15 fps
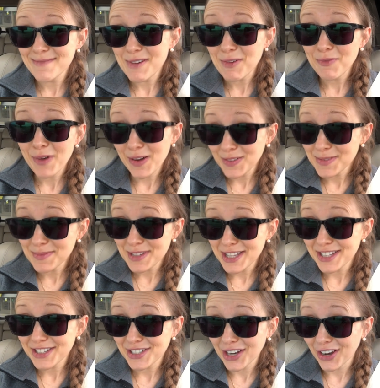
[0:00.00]
welcome to the
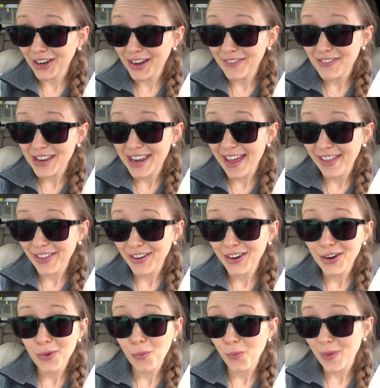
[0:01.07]
start of
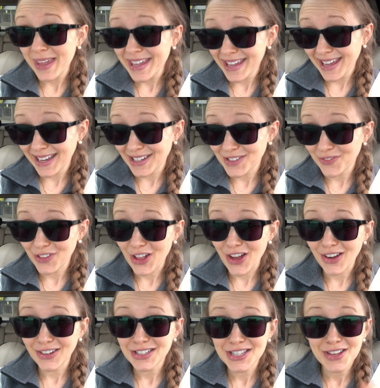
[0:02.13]
another weekend
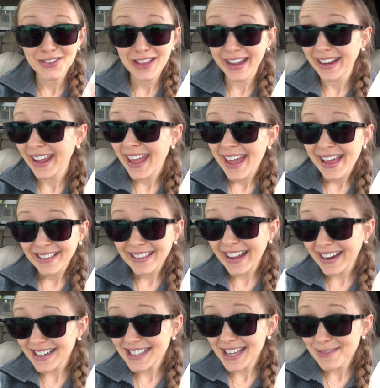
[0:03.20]
vlog. So like
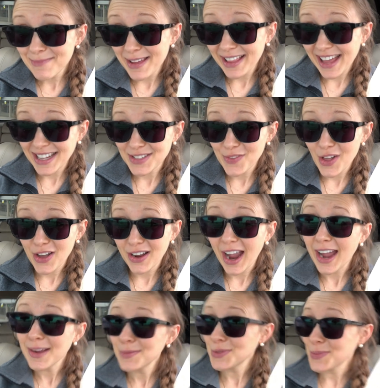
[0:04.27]
I said in my last vlog, I
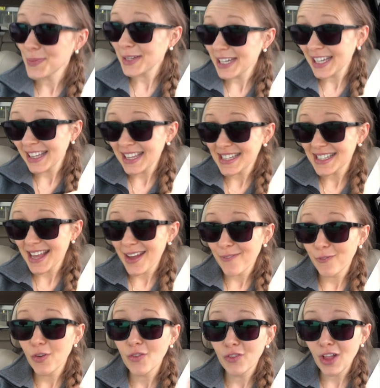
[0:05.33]
am splitting these up
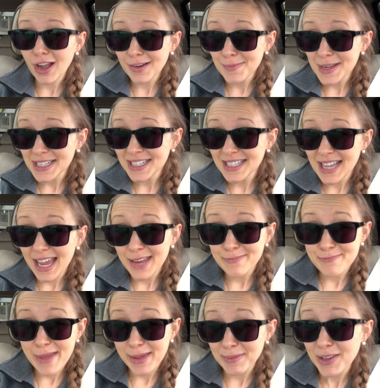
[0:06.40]
for Vlogmas and
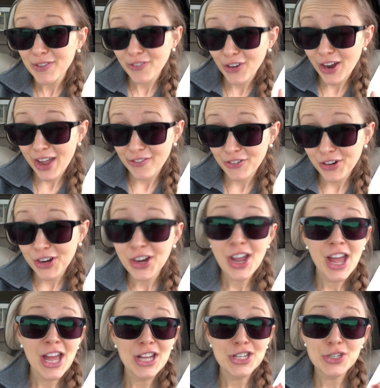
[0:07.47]
maybe forever,
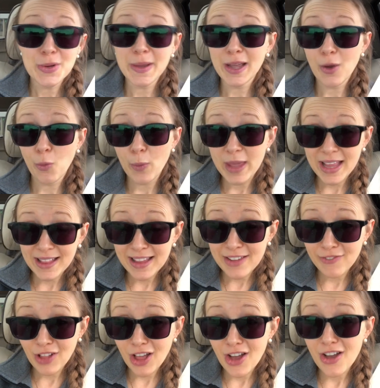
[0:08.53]
doing a weekly
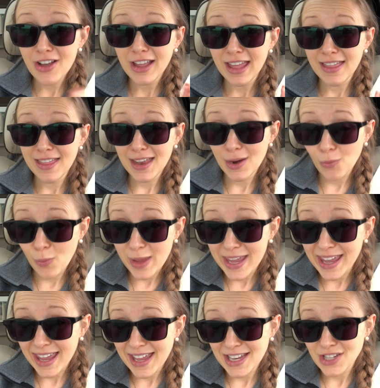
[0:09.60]
vlog and then a
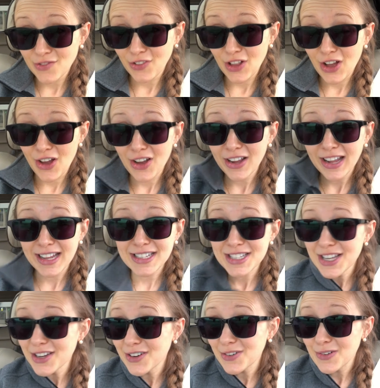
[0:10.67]
weekend vlog. And
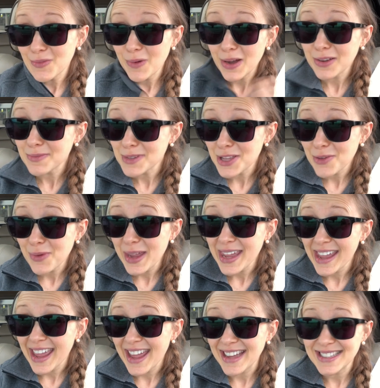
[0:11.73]
so welcome to the
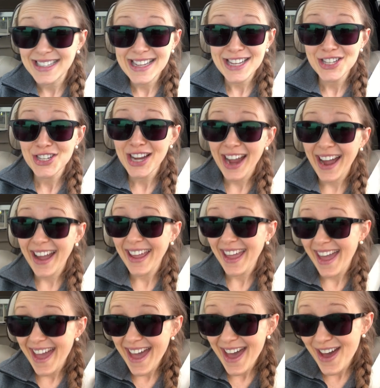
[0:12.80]
weekend,
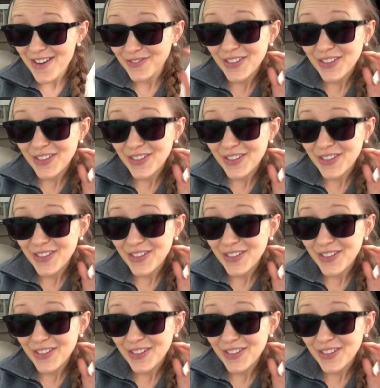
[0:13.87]
TGIF.